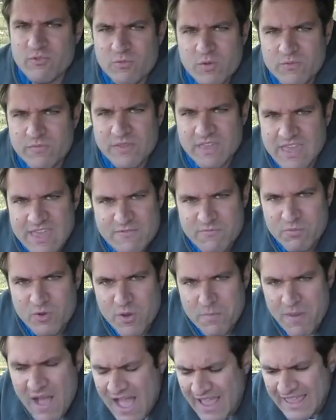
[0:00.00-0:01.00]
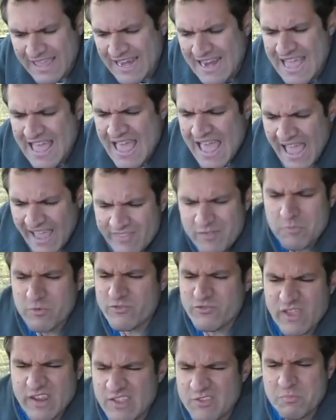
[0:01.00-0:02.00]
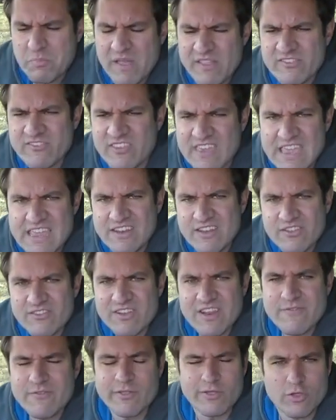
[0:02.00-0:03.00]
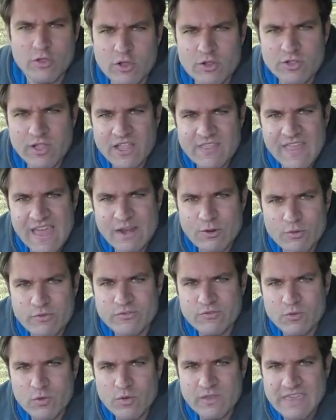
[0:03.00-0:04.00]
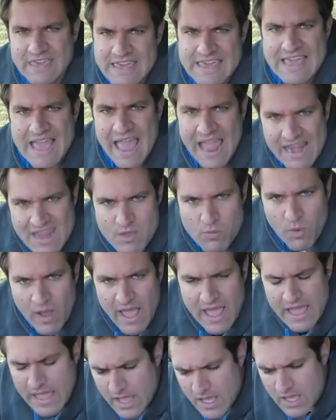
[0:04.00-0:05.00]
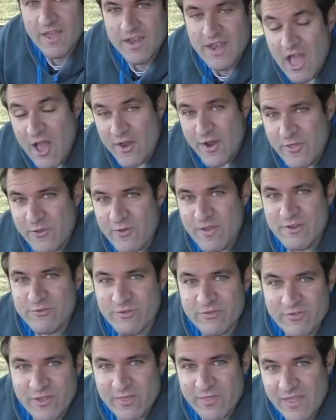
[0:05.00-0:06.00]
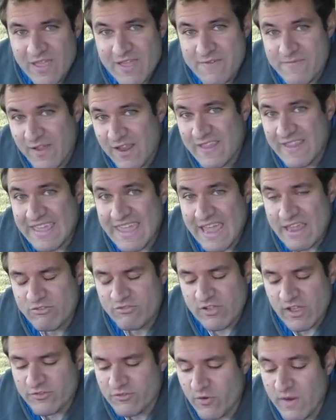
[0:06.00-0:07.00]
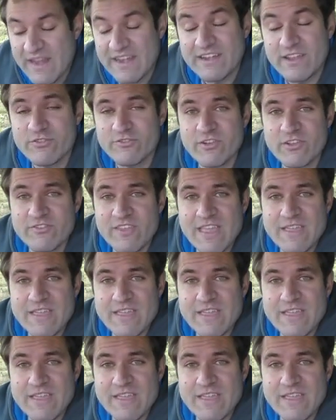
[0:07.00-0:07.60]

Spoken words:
have to remove the key from your pocket. And the Mercedes-Benz key doesn't even look like that old school key anyway. Now, another interesting interesting thing I find in the gauge cluster, in addition to